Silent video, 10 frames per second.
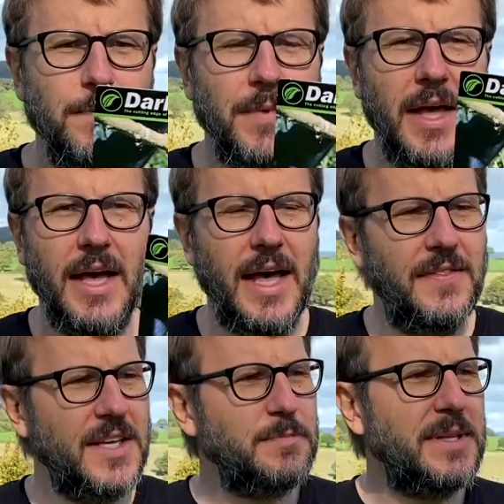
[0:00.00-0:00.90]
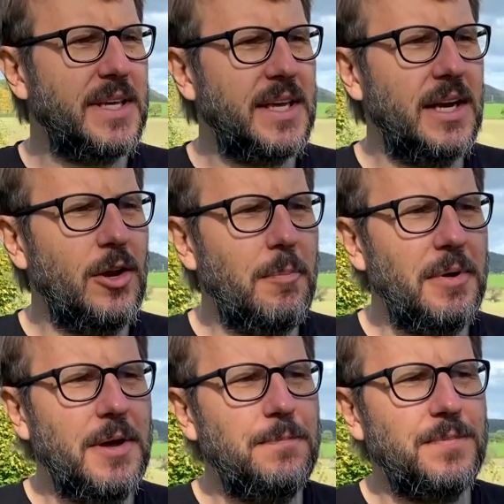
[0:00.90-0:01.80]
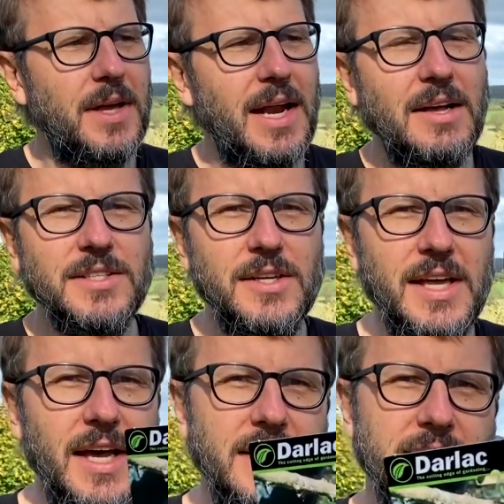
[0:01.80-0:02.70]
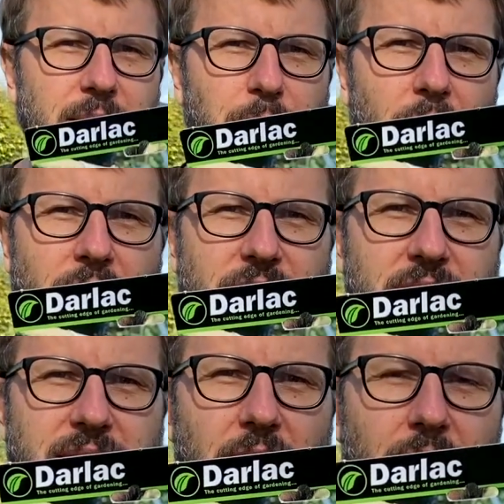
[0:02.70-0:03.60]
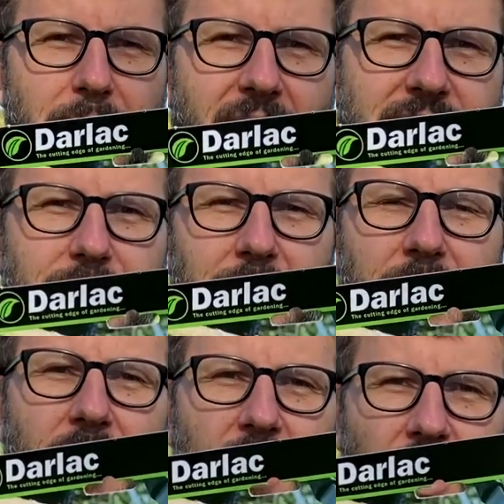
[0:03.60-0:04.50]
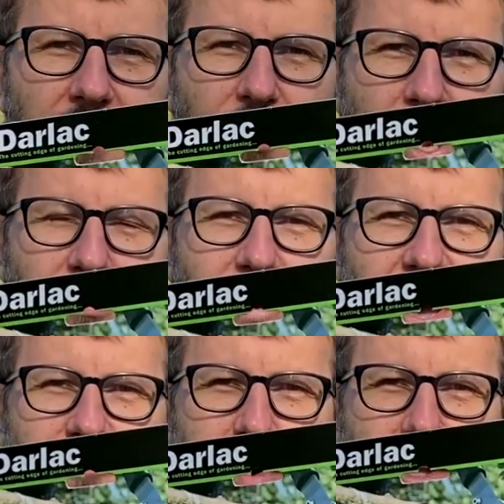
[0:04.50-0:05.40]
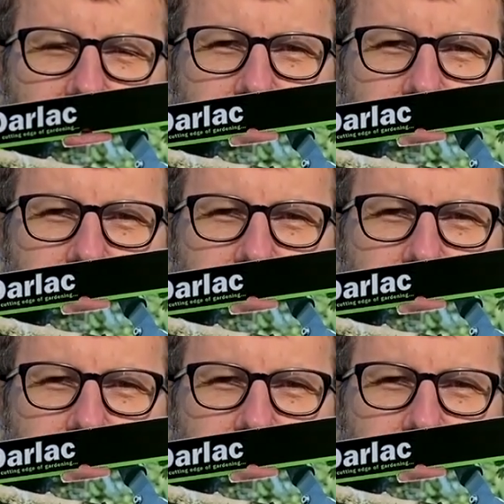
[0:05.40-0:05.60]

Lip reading: And this particular lopper allows you to cut branches that are a maximum of 35 mil.